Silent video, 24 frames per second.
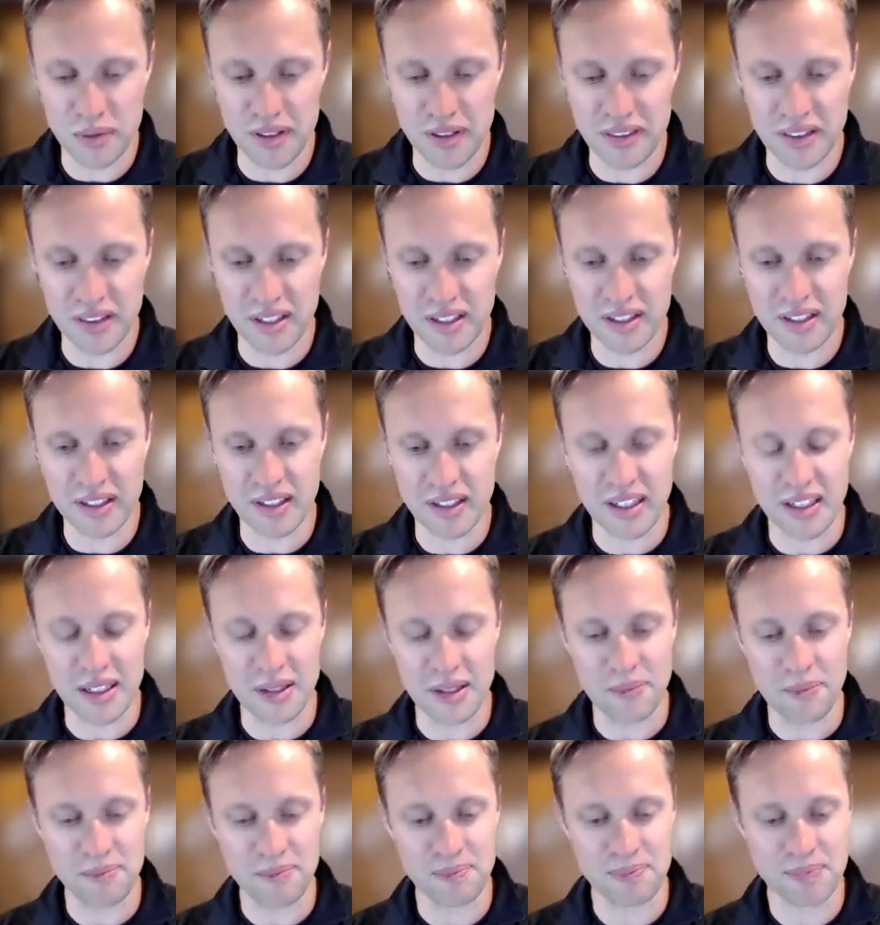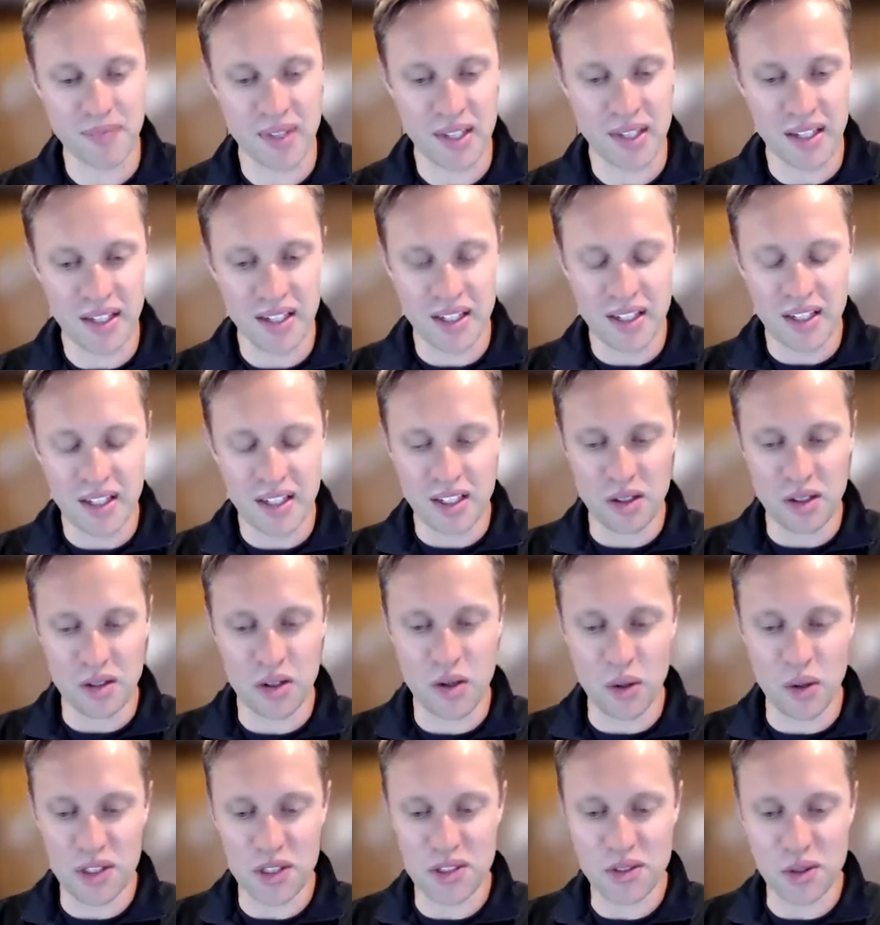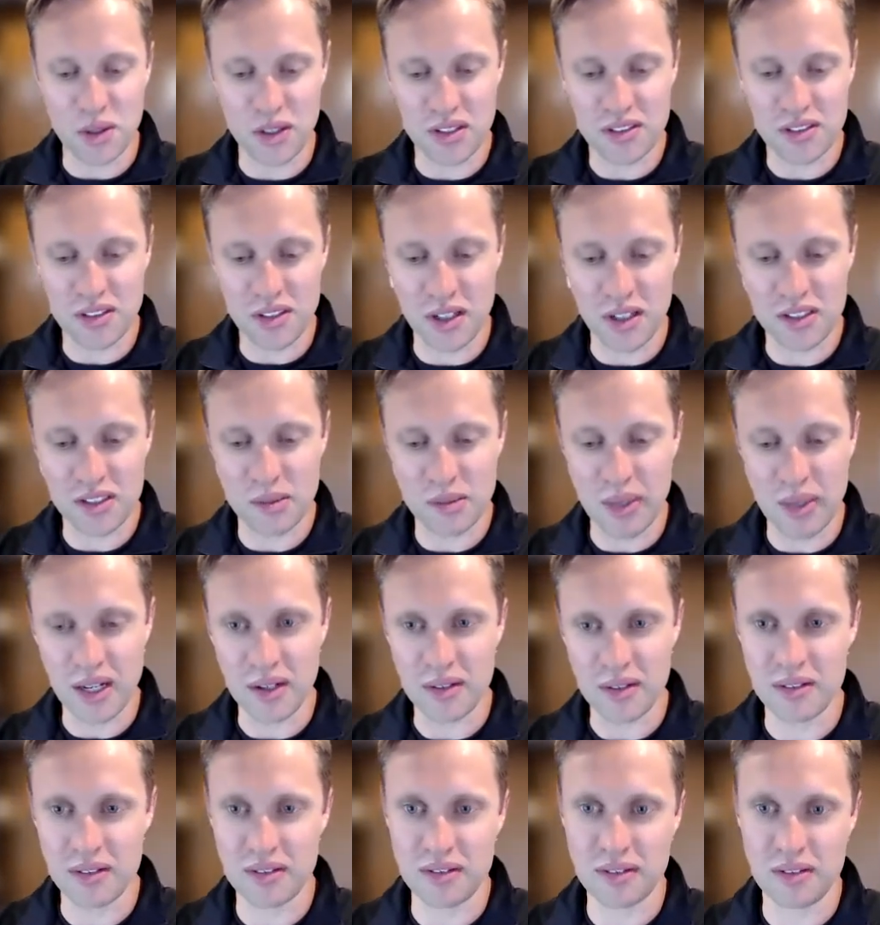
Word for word: I think um, you know, Corey Tork talked about